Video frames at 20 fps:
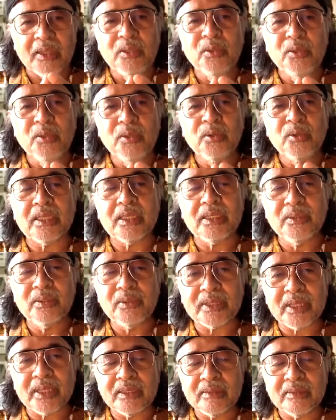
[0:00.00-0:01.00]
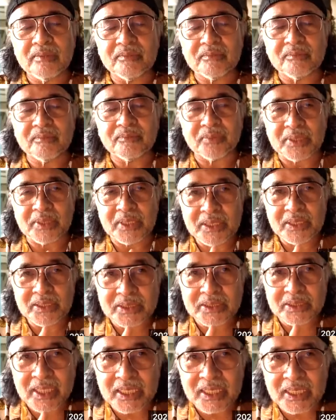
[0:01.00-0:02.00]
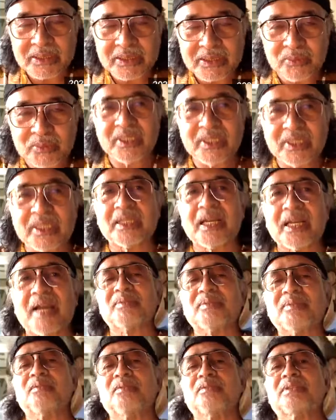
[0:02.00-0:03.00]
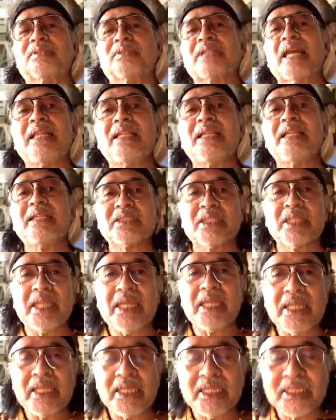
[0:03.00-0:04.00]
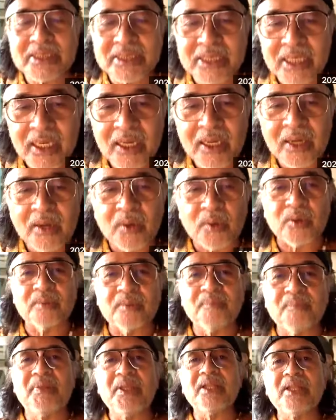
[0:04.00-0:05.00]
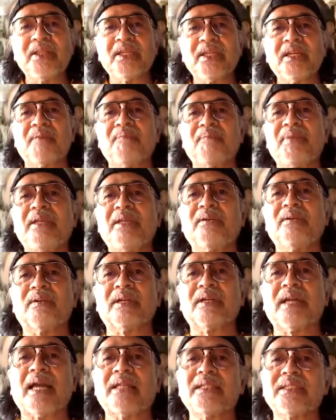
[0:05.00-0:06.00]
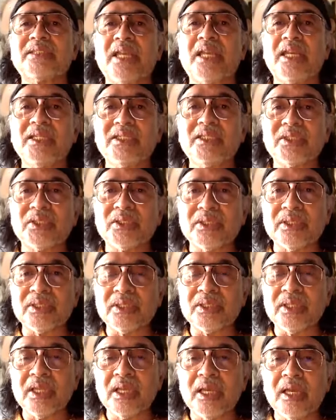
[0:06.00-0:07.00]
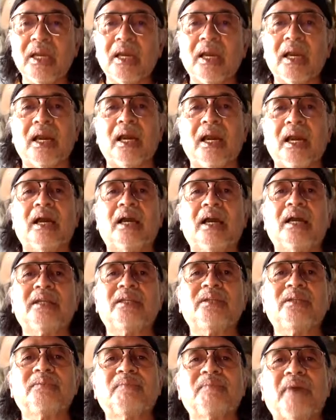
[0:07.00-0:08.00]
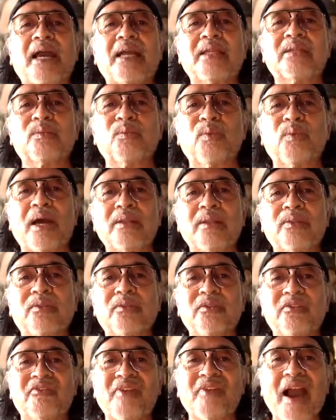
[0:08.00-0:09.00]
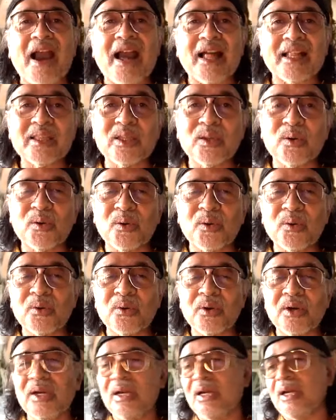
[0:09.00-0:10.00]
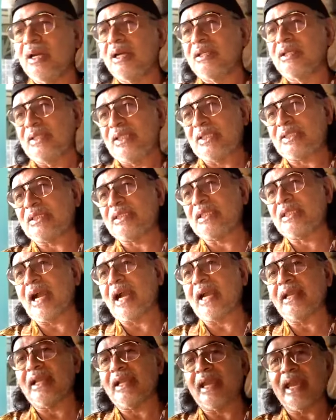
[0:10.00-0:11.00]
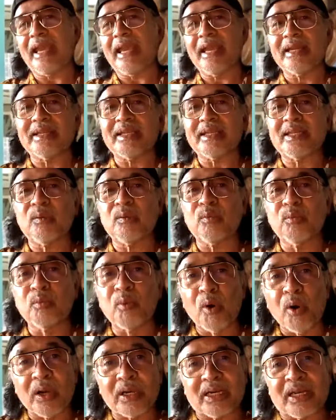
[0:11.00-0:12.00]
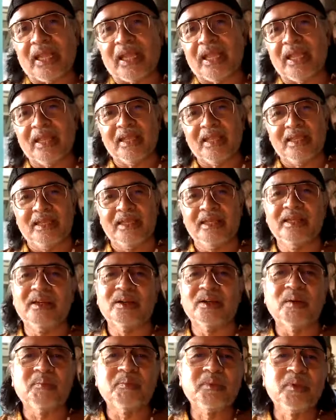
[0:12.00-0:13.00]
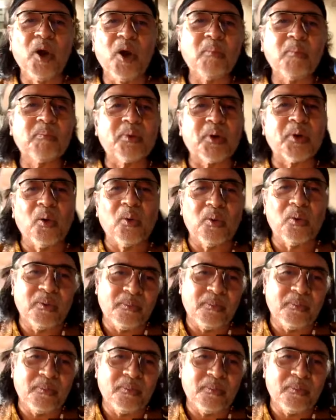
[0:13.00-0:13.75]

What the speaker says: You can, for instance, when it comes to selling skills or building a big organization, you might want to follow this guy, Eric Worre of GoPro.